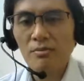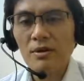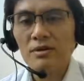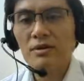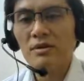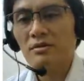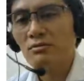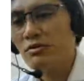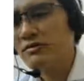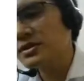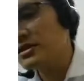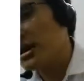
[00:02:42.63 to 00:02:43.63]
and then they
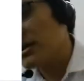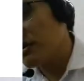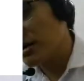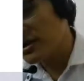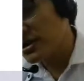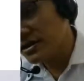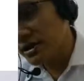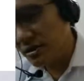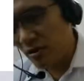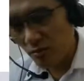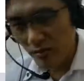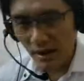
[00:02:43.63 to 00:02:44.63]
move sidewards and then
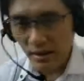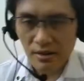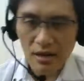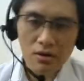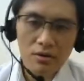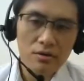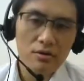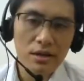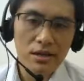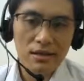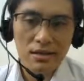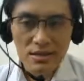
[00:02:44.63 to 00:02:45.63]
go back down,
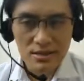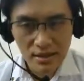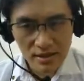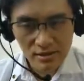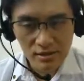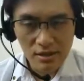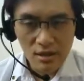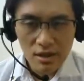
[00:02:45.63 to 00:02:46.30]
creating the cycle.